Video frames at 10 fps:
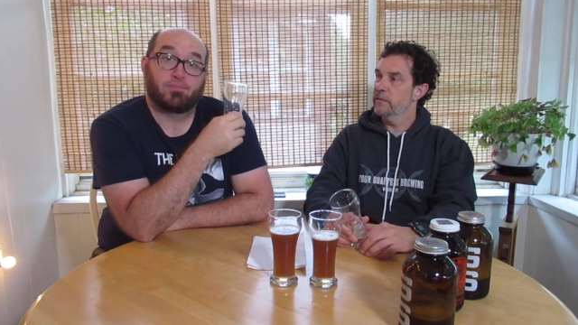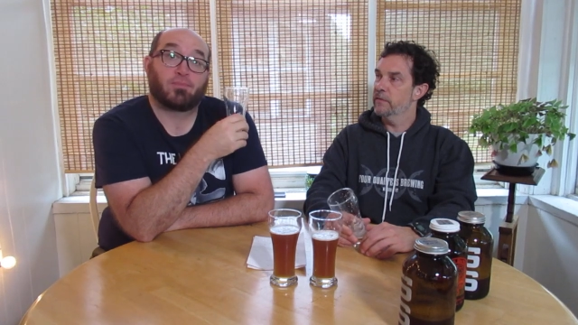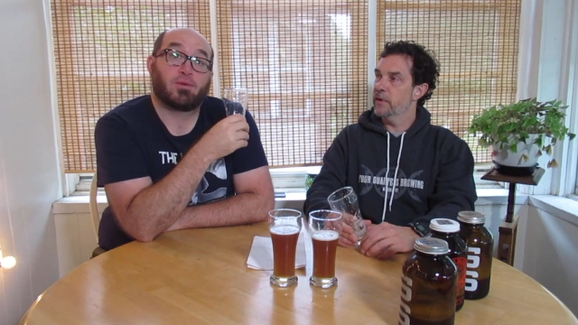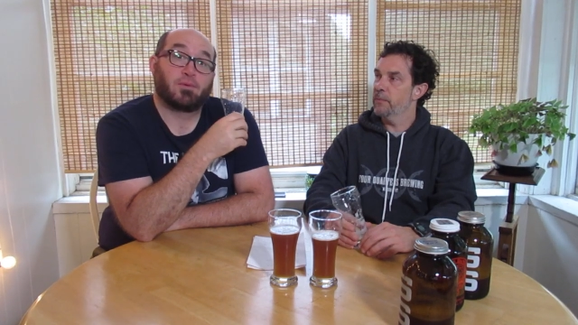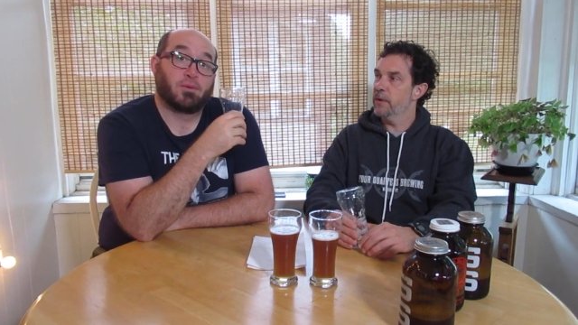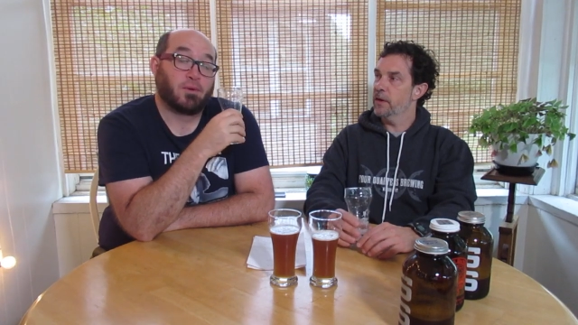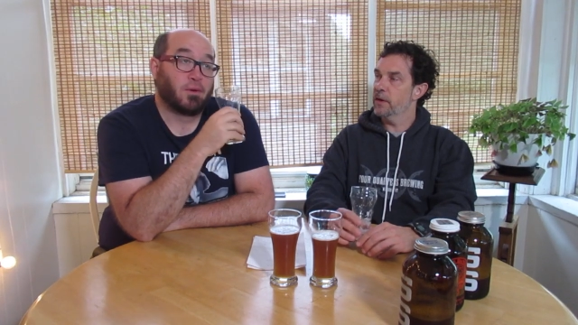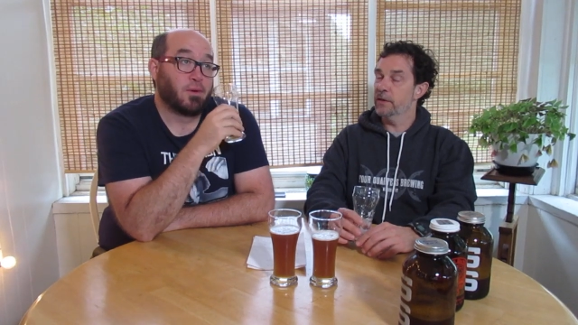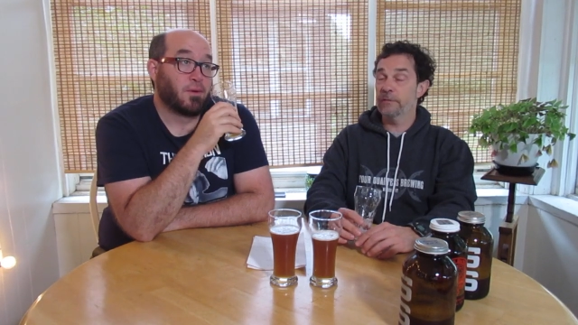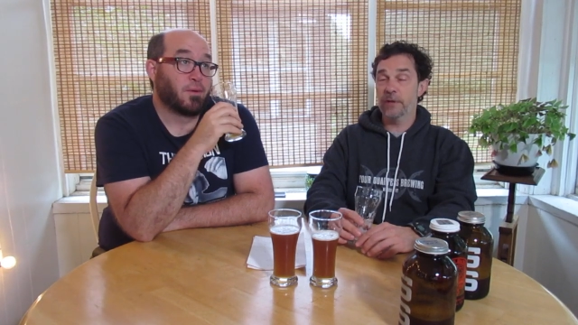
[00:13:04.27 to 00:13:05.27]
Speaker 1: from our
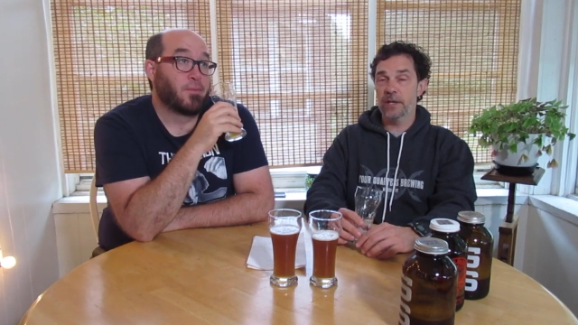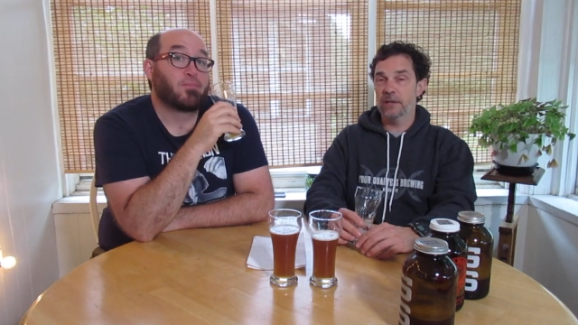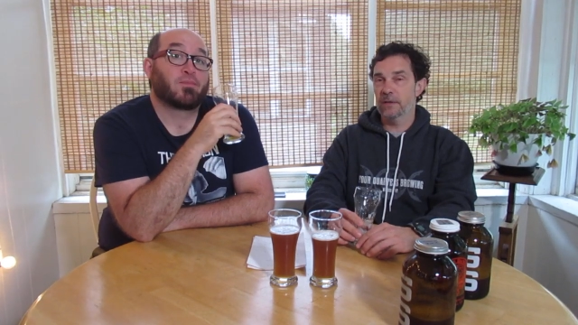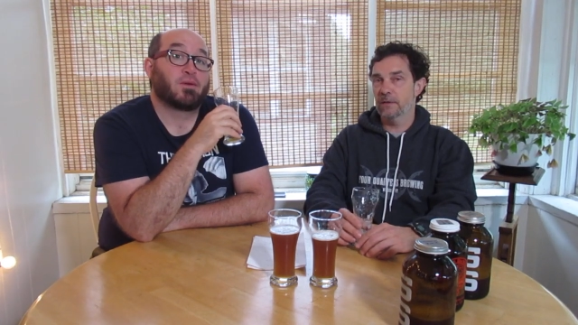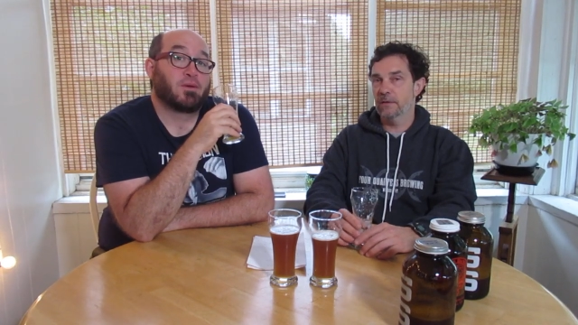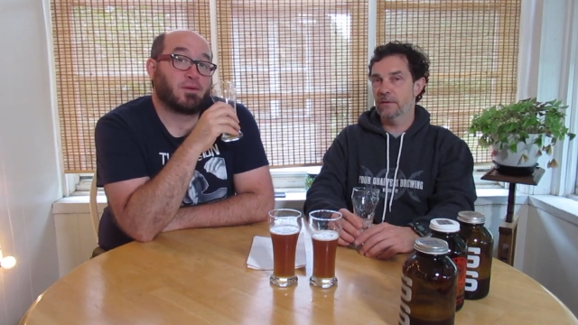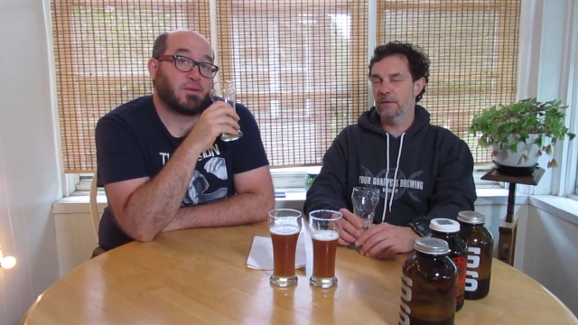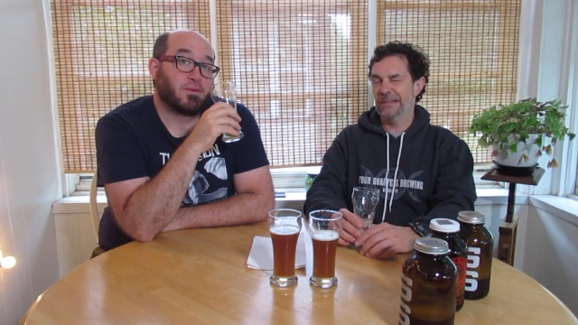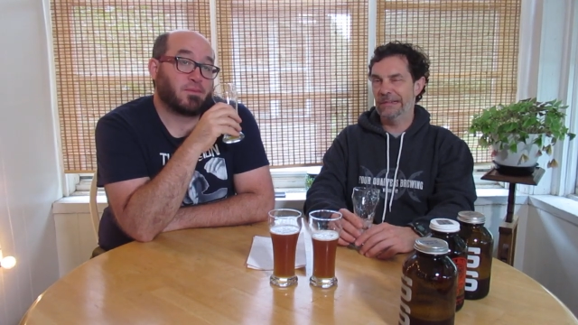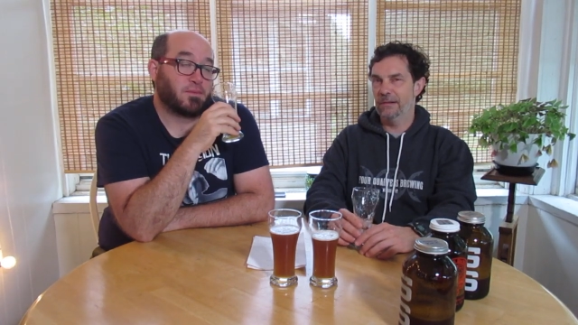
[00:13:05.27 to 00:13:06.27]
good friend.
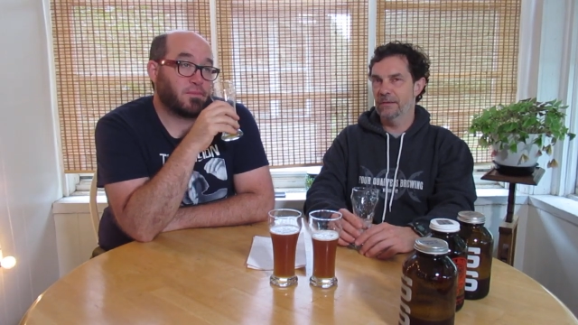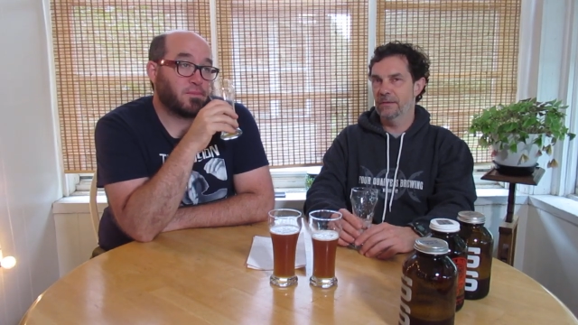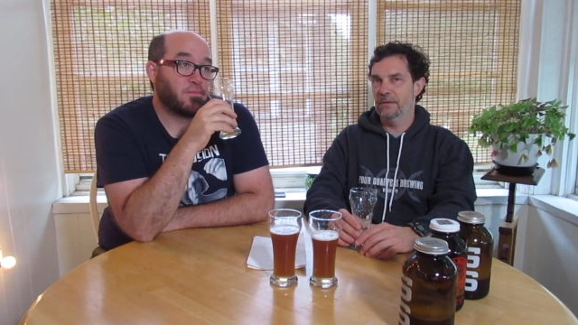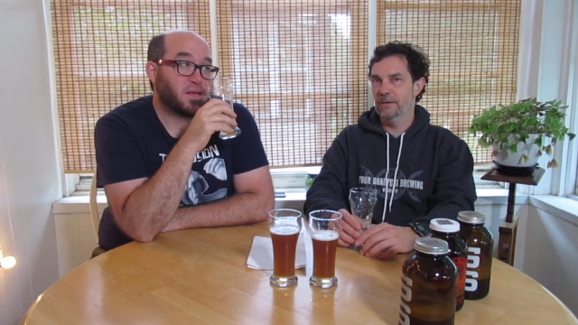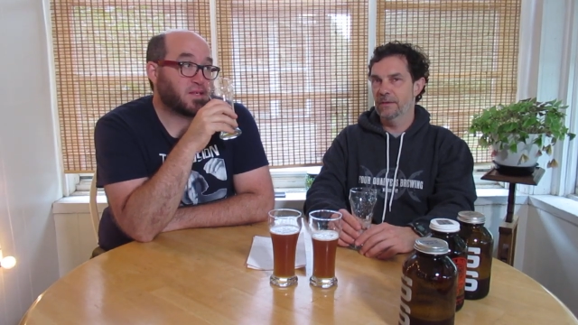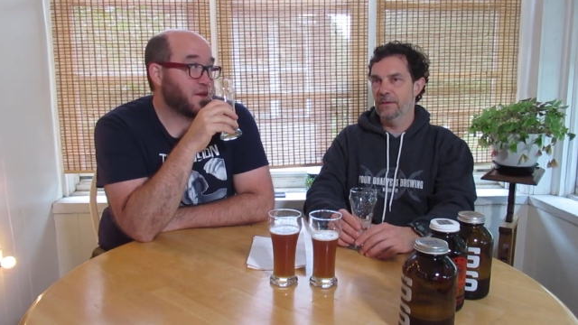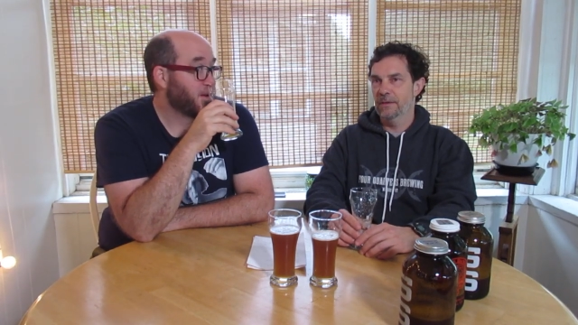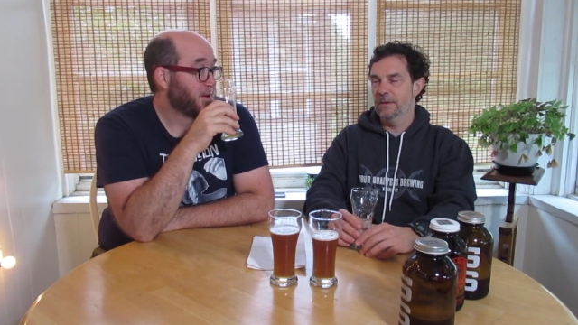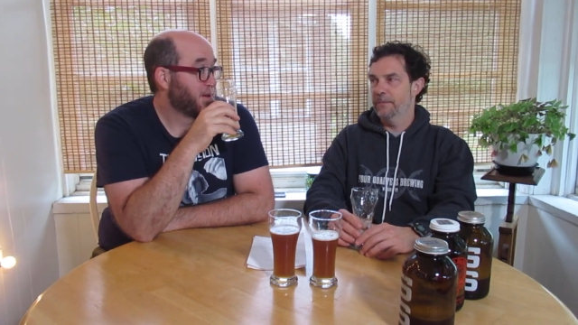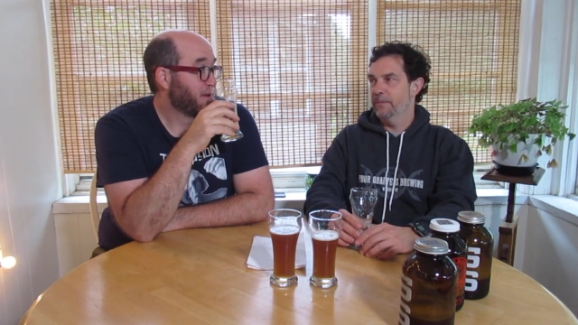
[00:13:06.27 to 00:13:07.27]
Mizza.